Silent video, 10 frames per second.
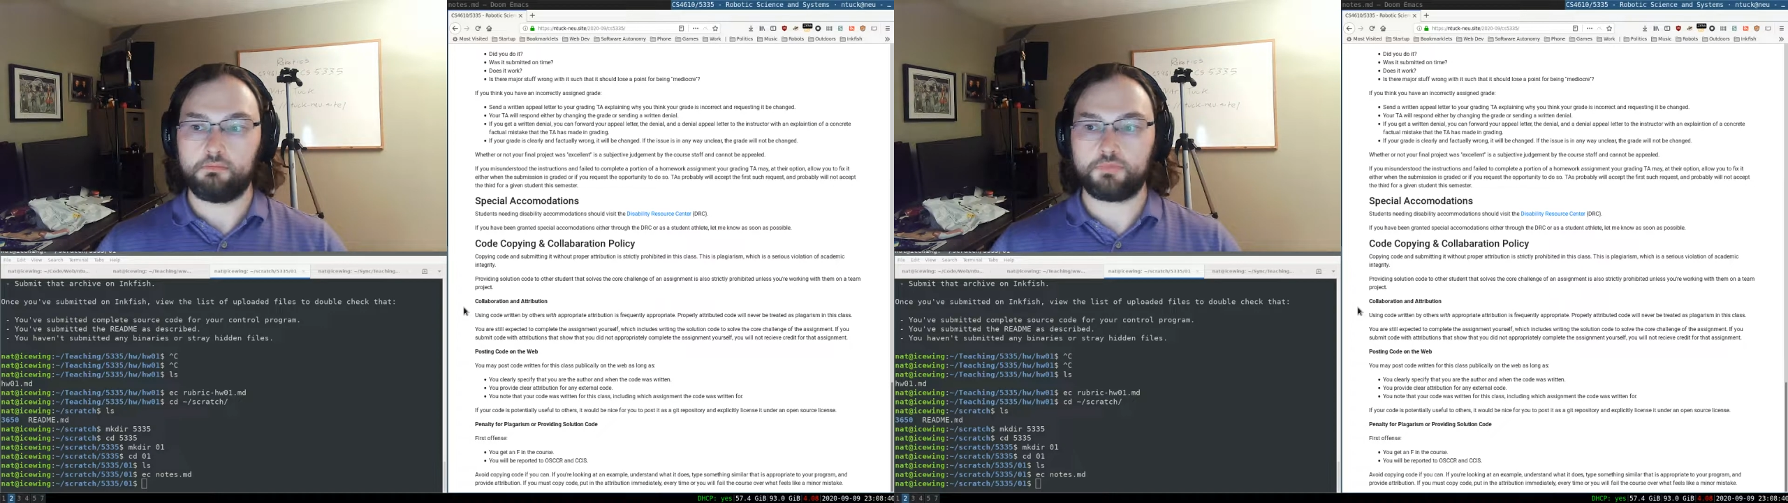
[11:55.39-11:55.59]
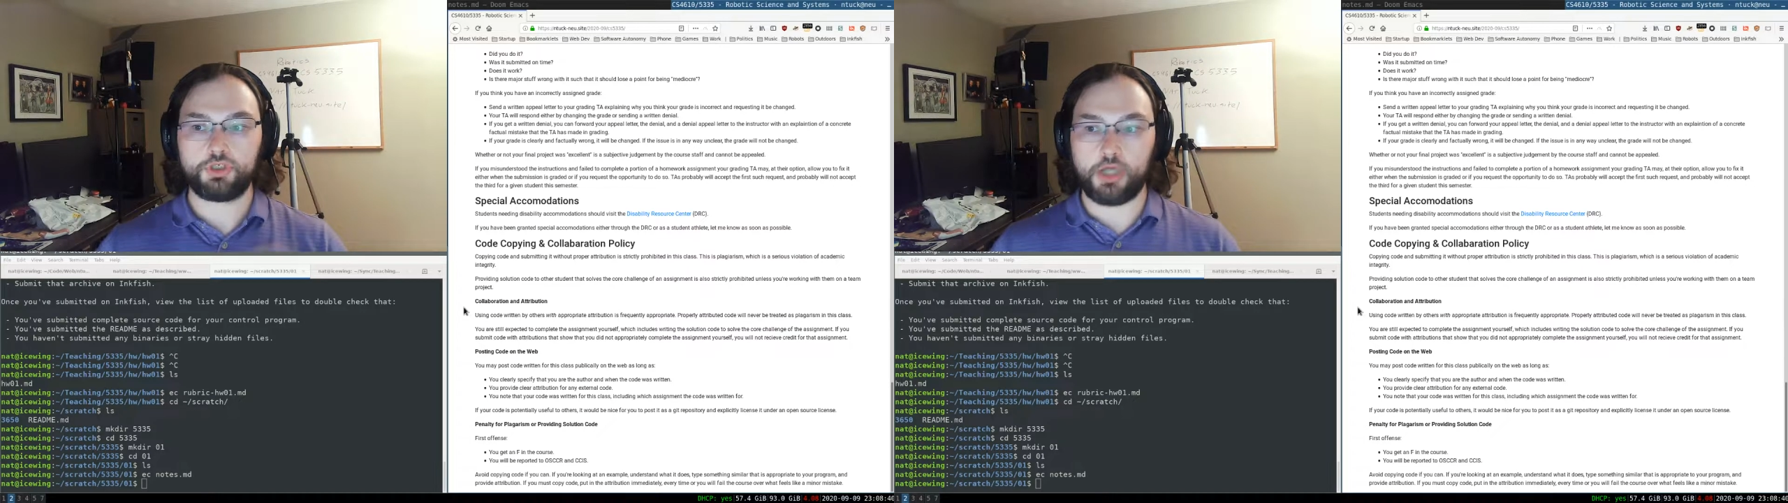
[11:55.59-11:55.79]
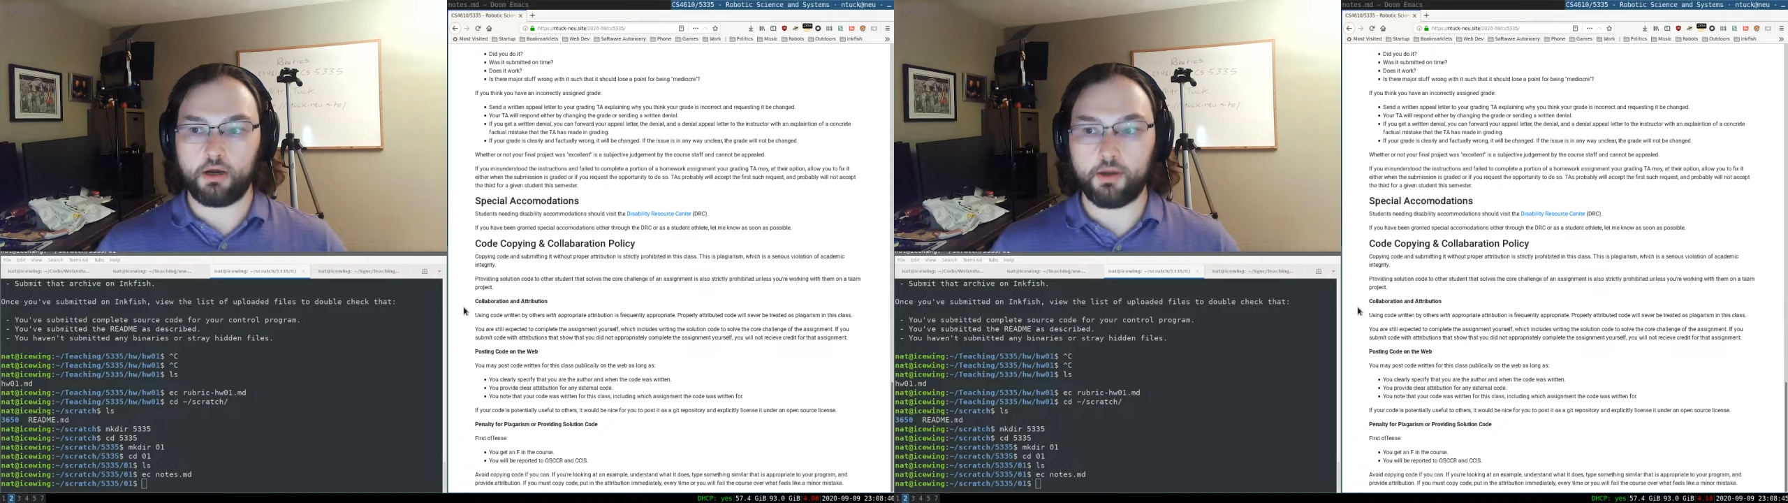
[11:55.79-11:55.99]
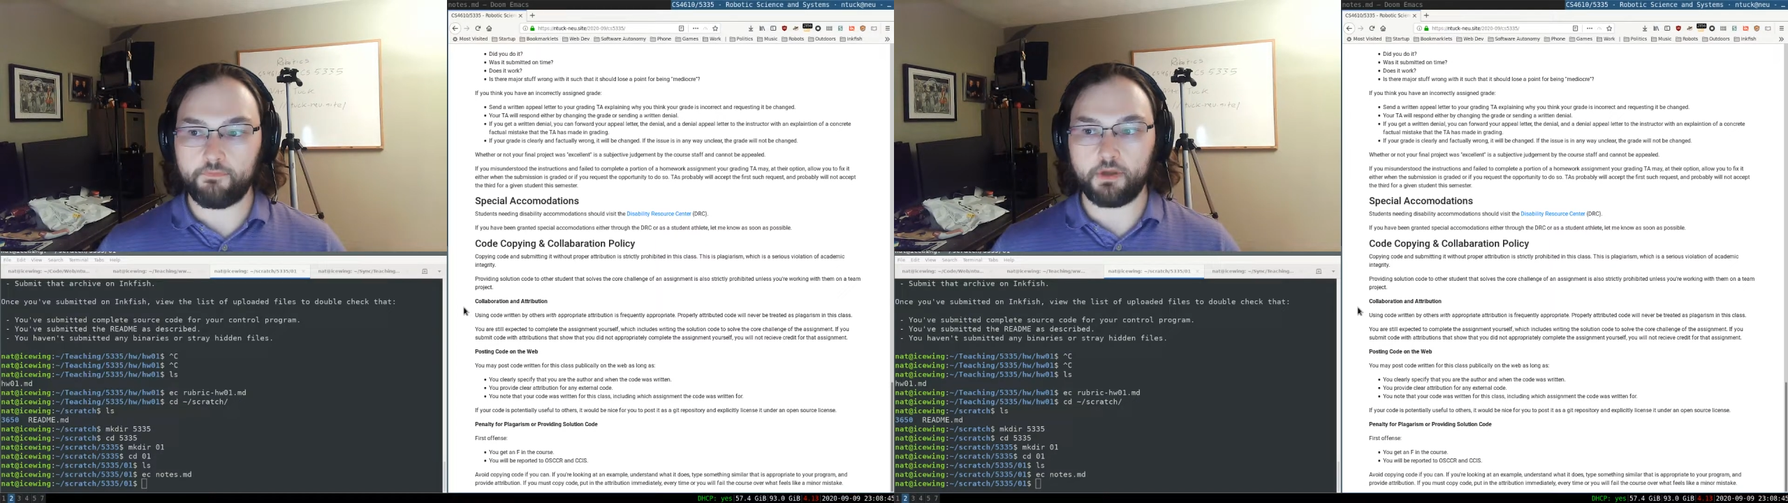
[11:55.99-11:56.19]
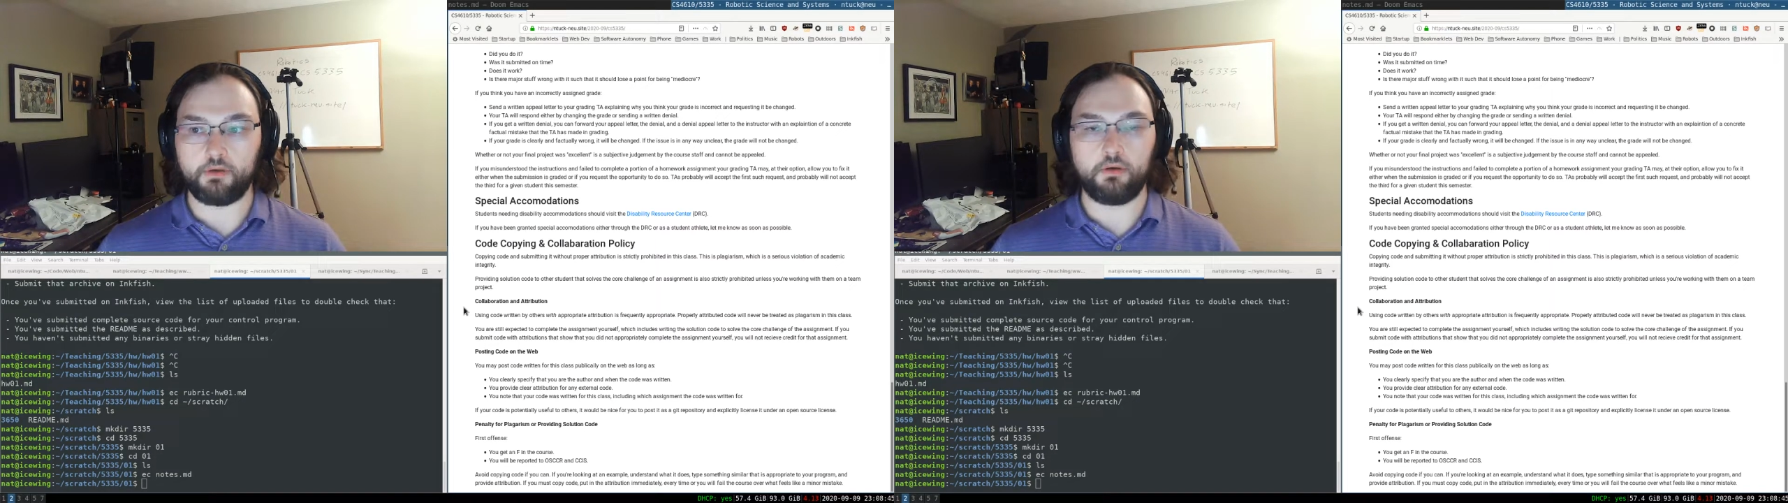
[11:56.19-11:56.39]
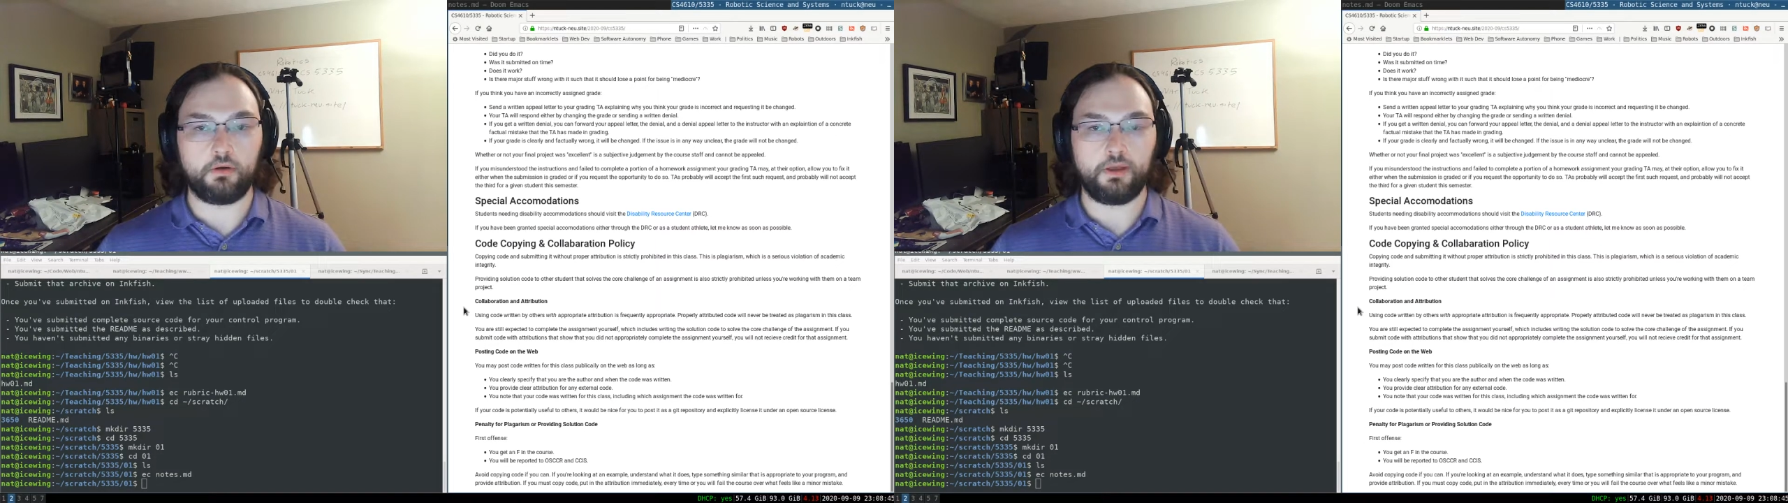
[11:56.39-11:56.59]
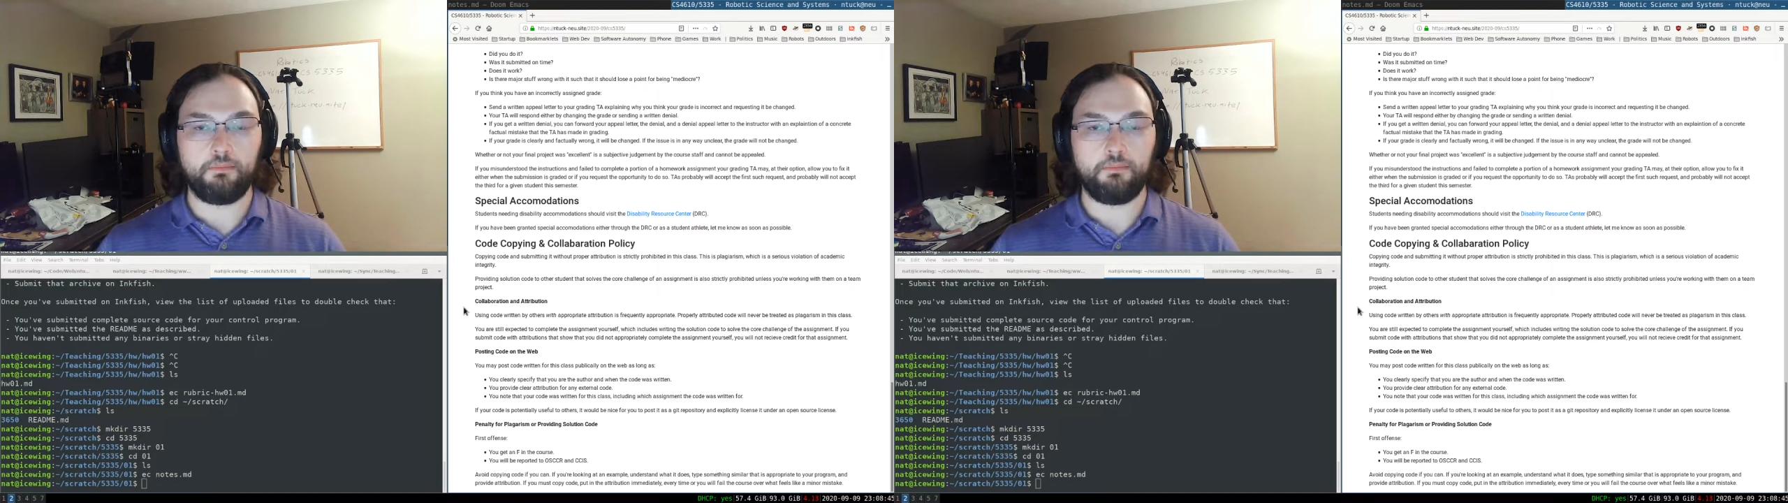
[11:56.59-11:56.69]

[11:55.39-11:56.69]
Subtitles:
sharing of code,